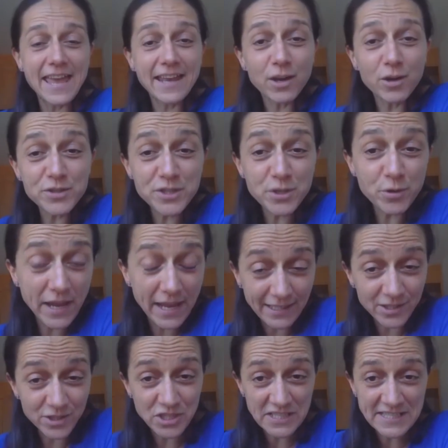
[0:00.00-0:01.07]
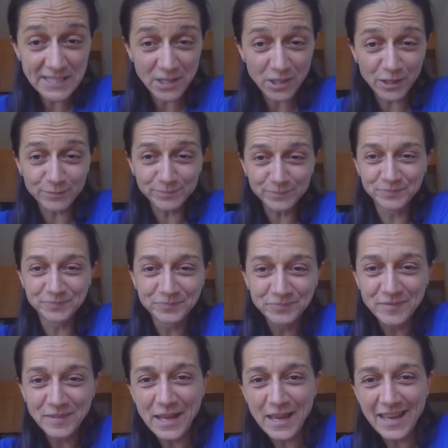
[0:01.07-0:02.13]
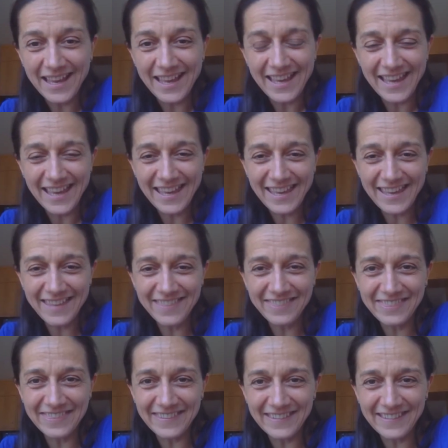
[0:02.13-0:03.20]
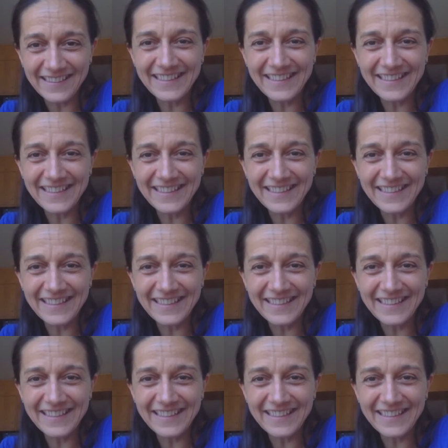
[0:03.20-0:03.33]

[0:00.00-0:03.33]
and also Hayden Chisholm. And